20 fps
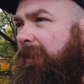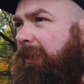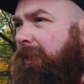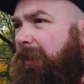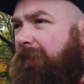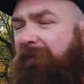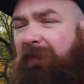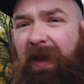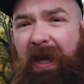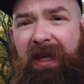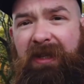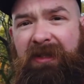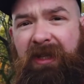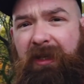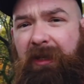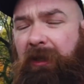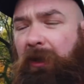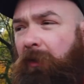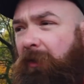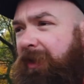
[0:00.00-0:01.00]
you know, 30
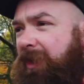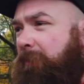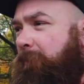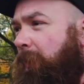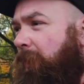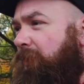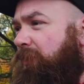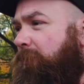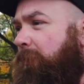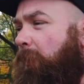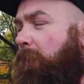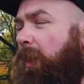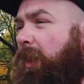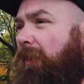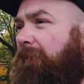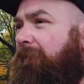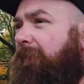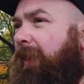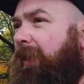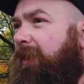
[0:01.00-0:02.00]
second long exposure with
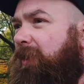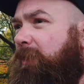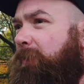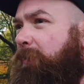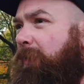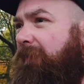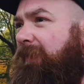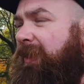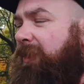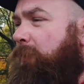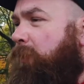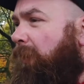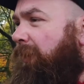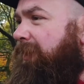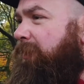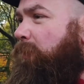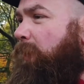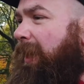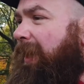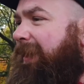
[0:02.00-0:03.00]
waterfalls, but this one
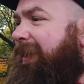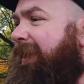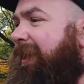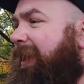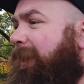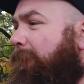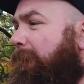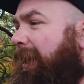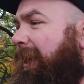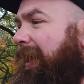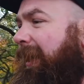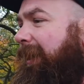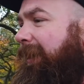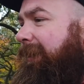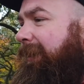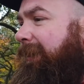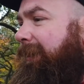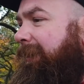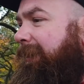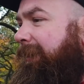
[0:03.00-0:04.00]
is working out at
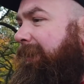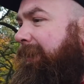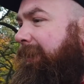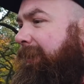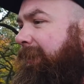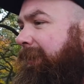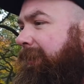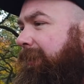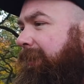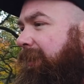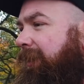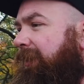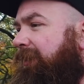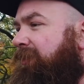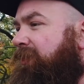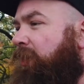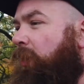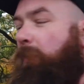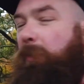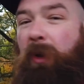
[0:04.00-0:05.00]

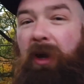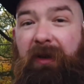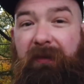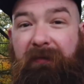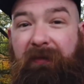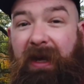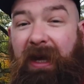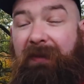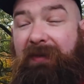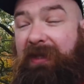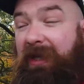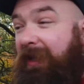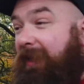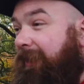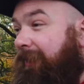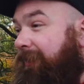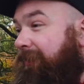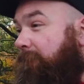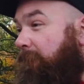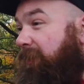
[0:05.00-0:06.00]
2.5
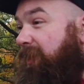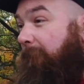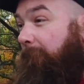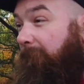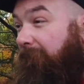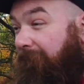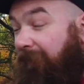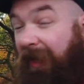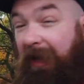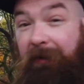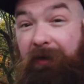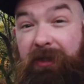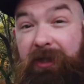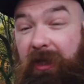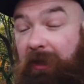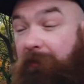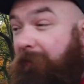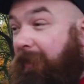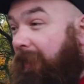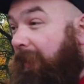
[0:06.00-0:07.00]
seconds, which I'm preferring
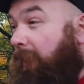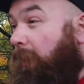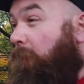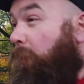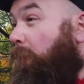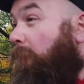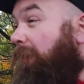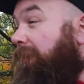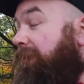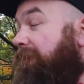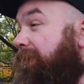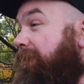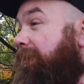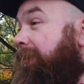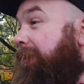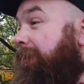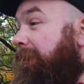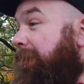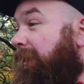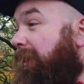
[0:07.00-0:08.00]
to the really long ones.
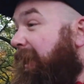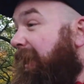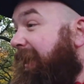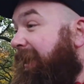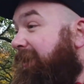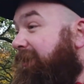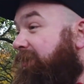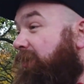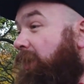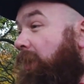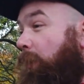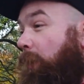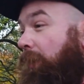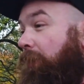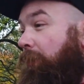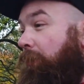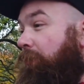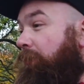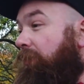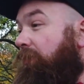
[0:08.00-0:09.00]
ISO
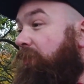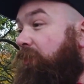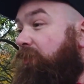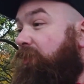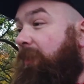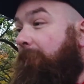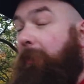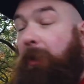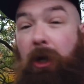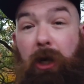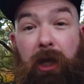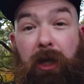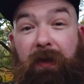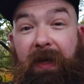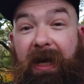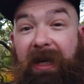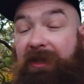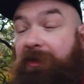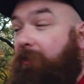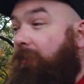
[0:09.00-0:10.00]
100, just a
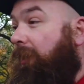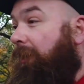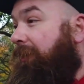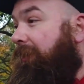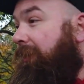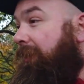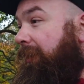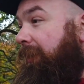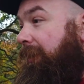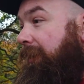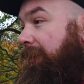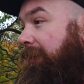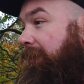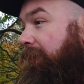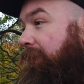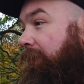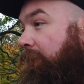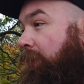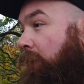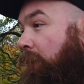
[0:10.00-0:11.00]
polarizer on,
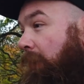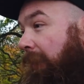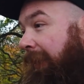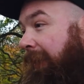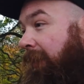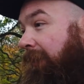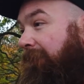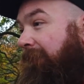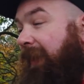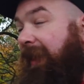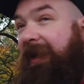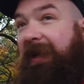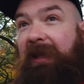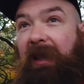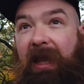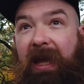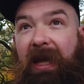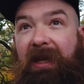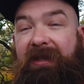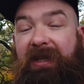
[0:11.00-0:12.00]
cutting off that
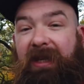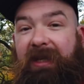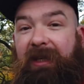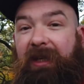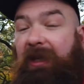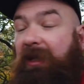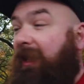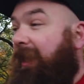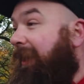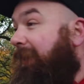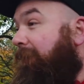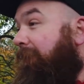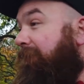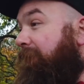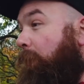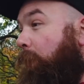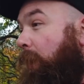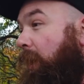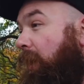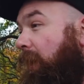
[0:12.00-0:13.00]
glare, taking the glare off
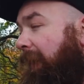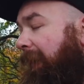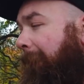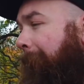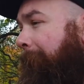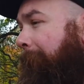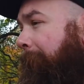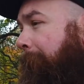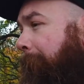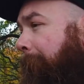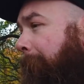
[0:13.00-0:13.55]
the water,